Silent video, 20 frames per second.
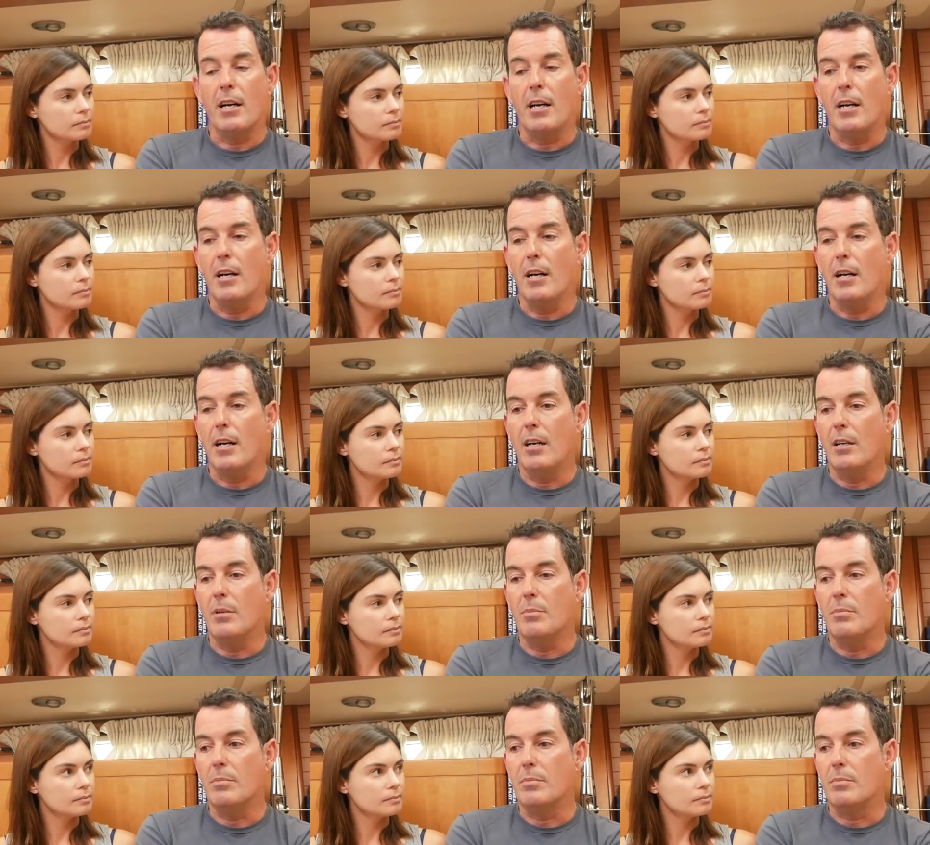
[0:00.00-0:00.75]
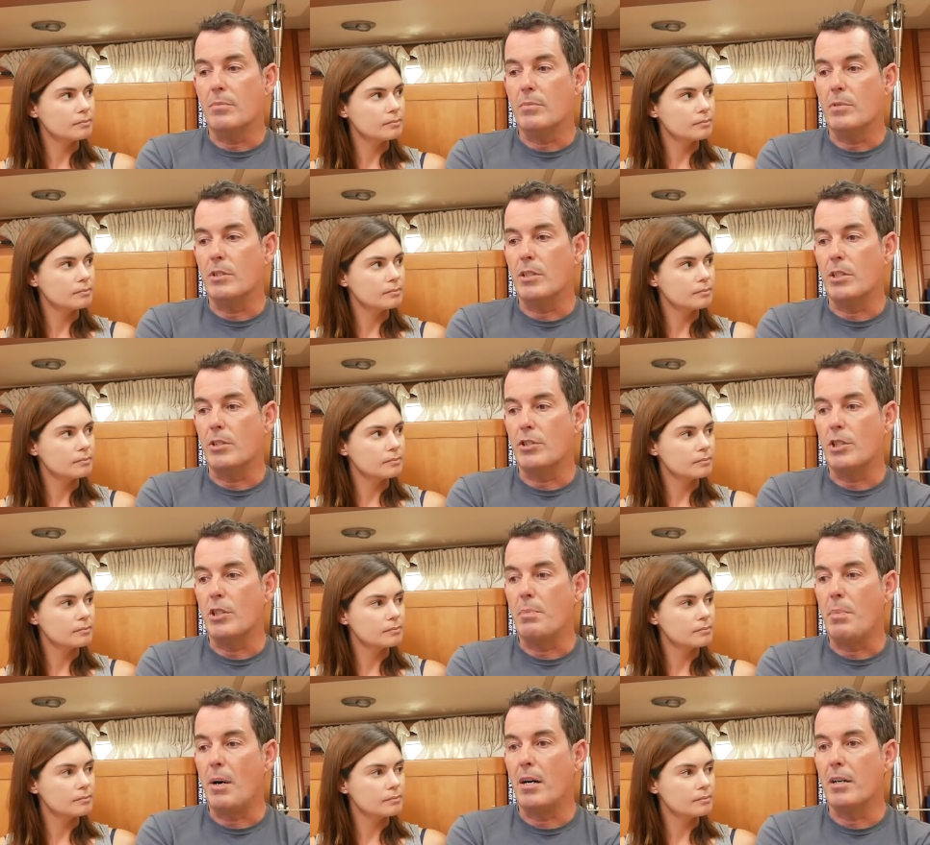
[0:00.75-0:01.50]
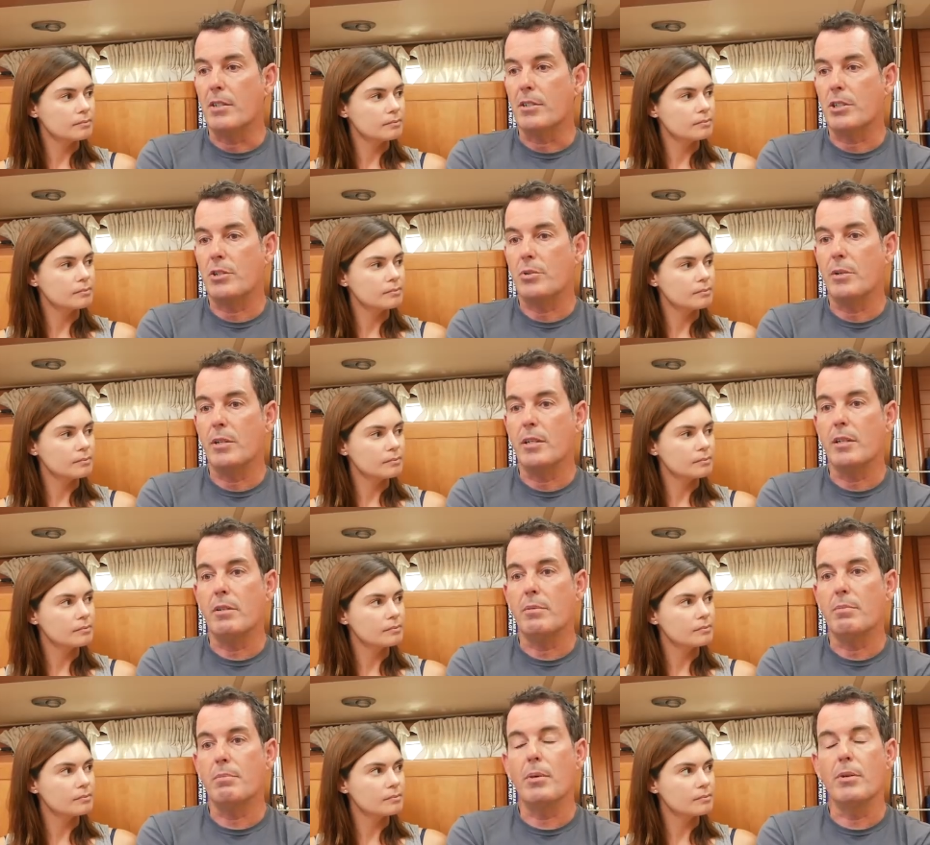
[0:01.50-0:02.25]
Speaker 1: Um, there's two parts to it.
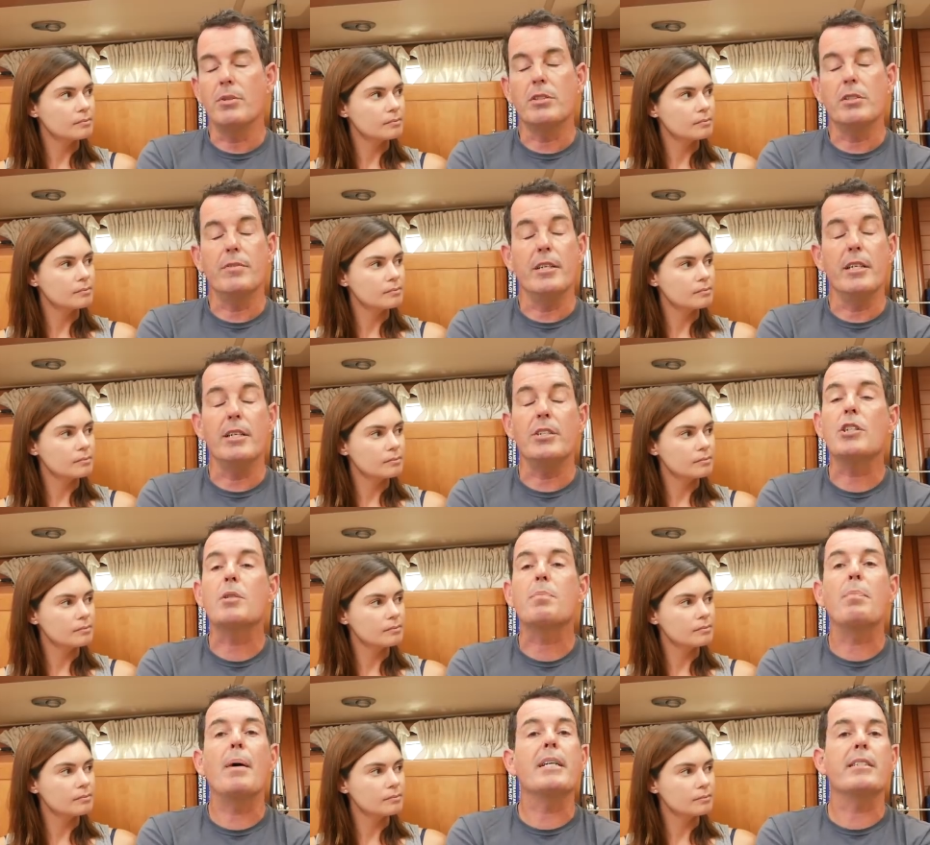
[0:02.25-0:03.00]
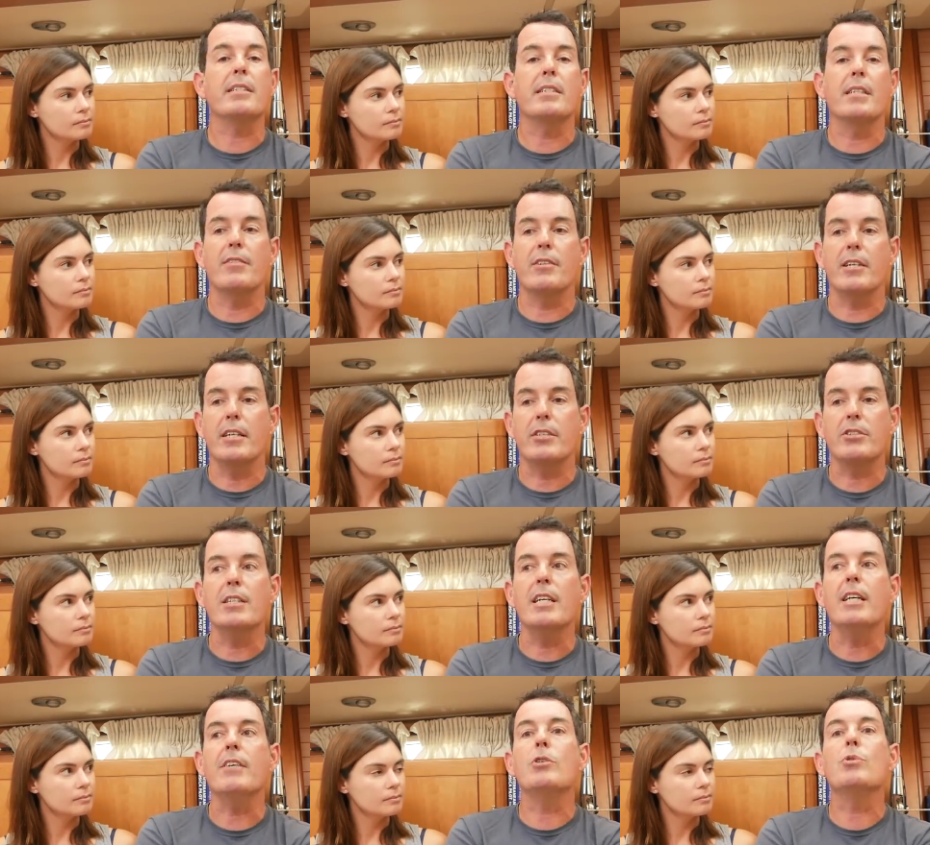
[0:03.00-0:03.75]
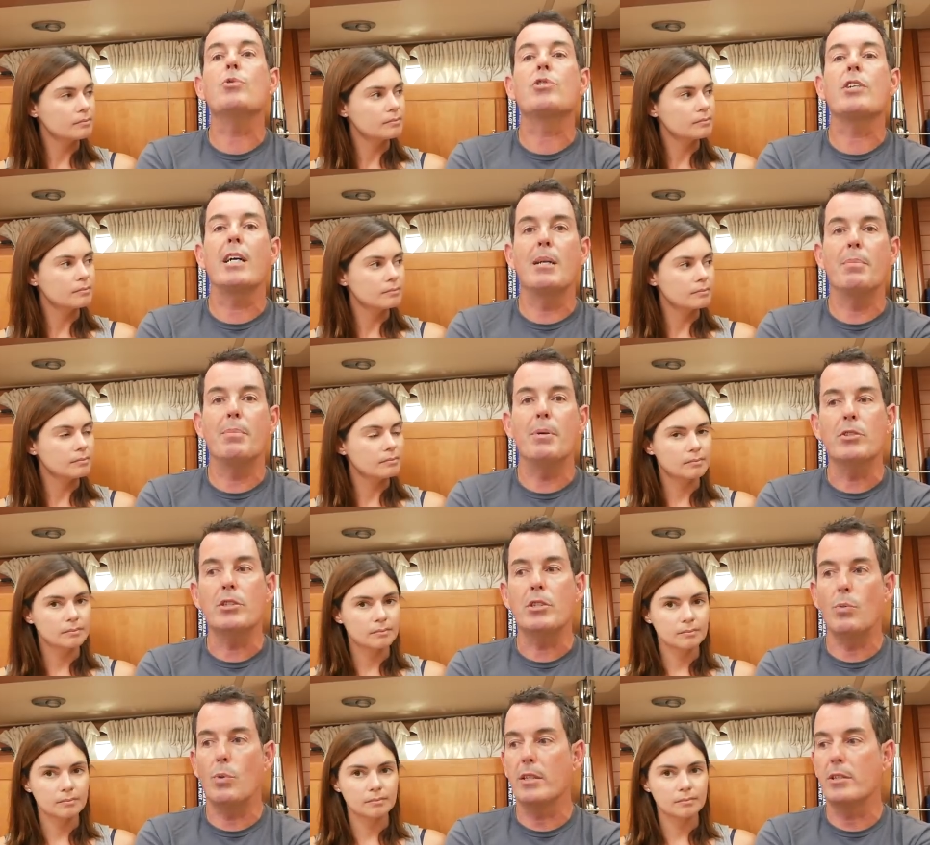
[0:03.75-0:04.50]
Most of it, it's just basic navigation. If you sail a boat,
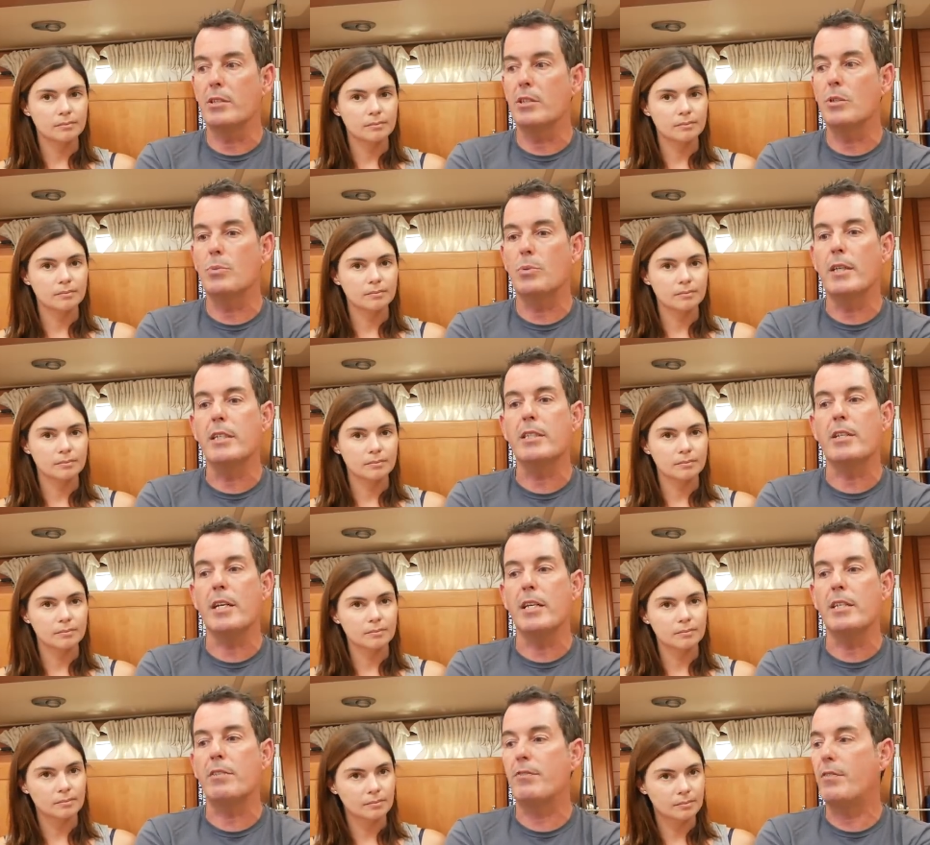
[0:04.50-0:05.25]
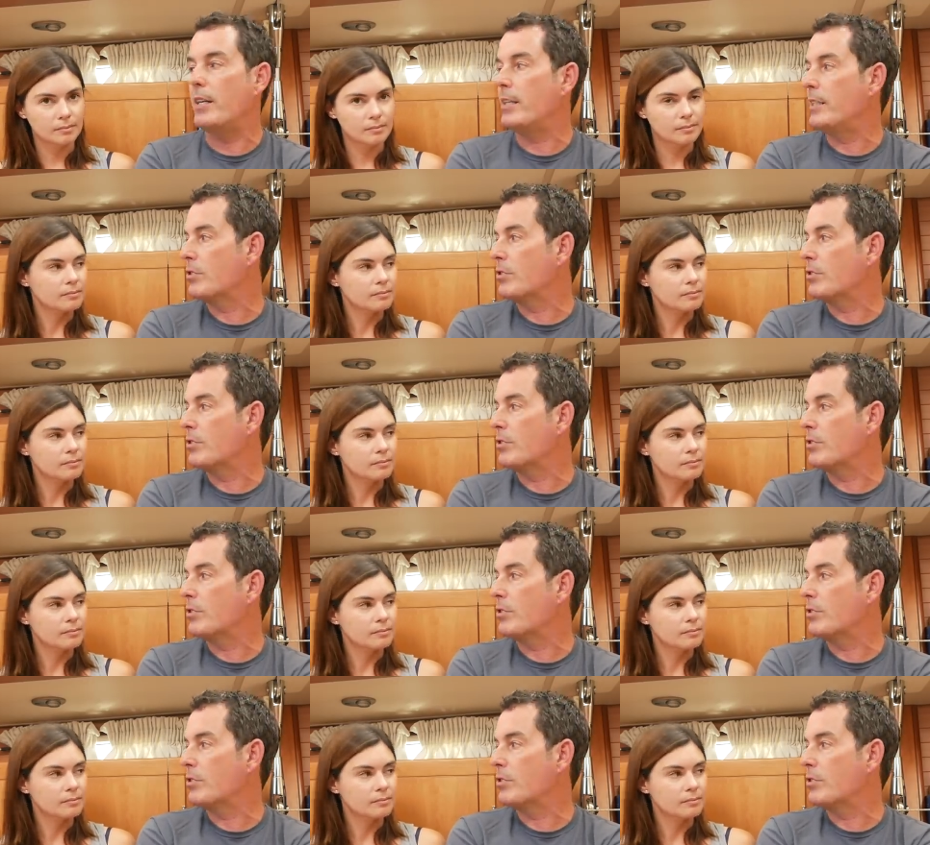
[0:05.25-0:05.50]
you will. You it's, it's fairly